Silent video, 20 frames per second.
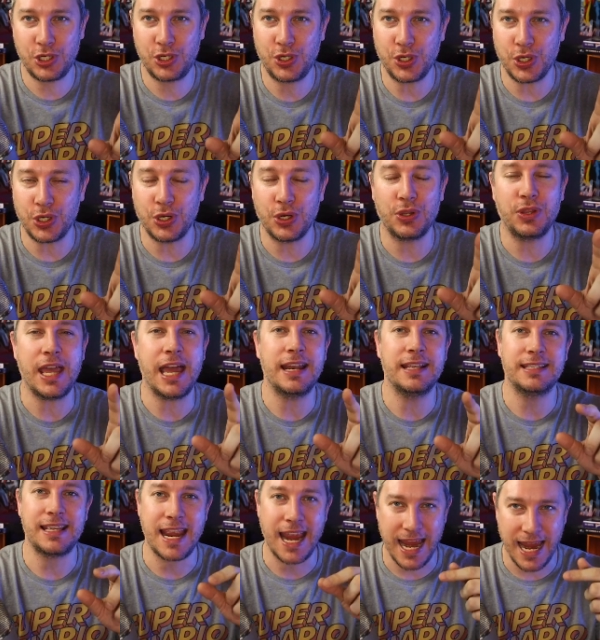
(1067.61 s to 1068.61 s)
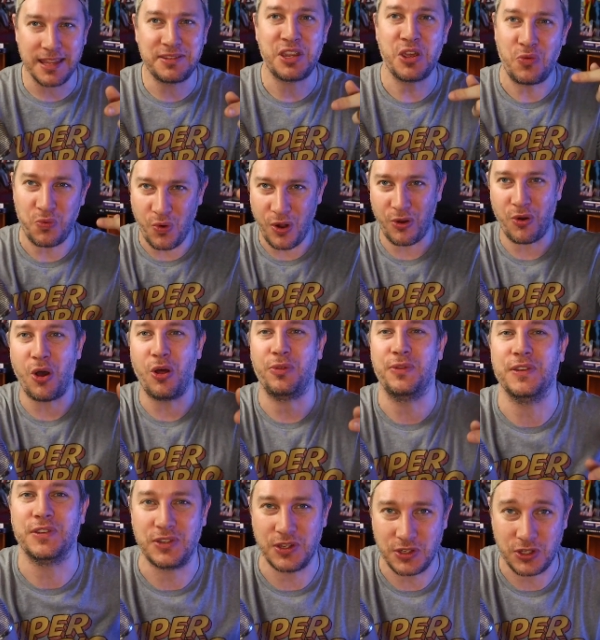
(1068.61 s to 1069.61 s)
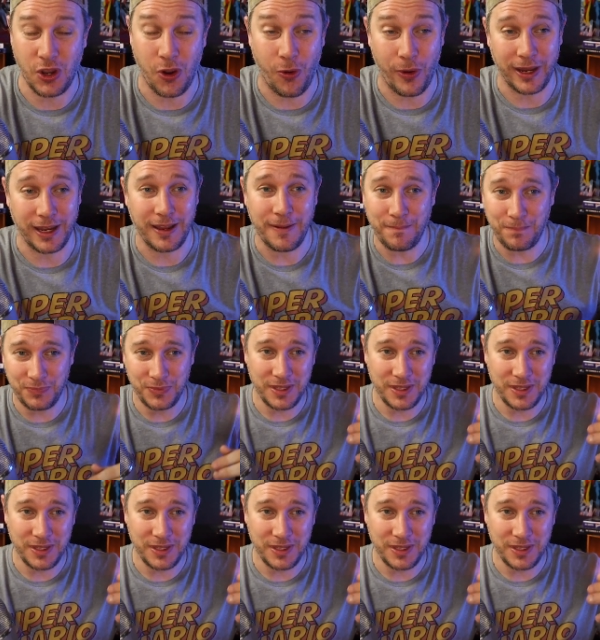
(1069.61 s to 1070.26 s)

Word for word: sure that is a hint at where all this is going.